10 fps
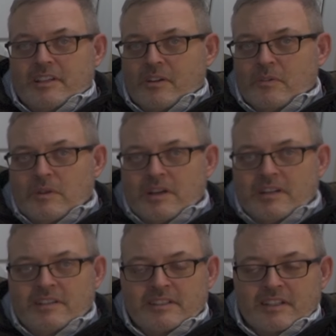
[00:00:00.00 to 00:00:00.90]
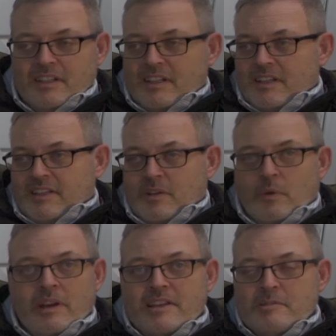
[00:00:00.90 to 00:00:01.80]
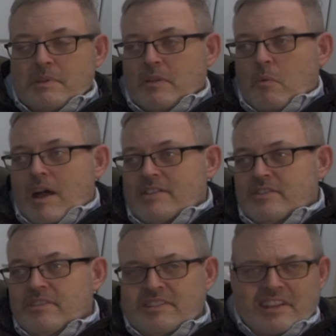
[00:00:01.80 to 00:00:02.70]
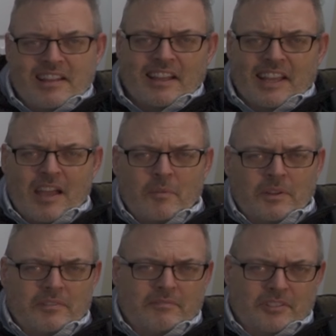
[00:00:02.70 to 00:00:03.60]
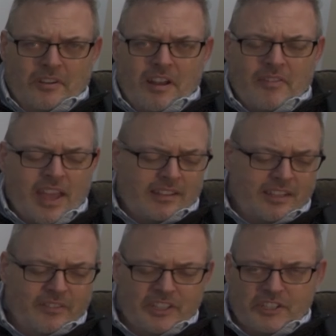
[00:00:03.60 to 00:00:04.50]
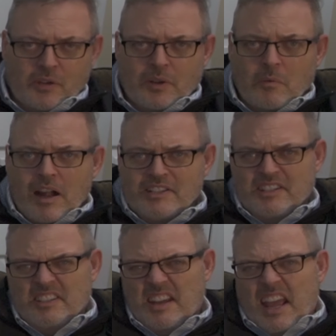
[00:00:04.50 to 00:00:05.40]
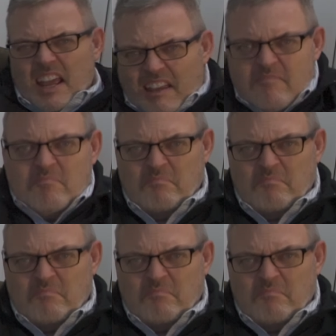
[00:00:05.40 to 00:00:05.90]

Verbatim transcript: You know, uh, no one has to be the wiser. It's not like I would turn on that TV show and watch it today.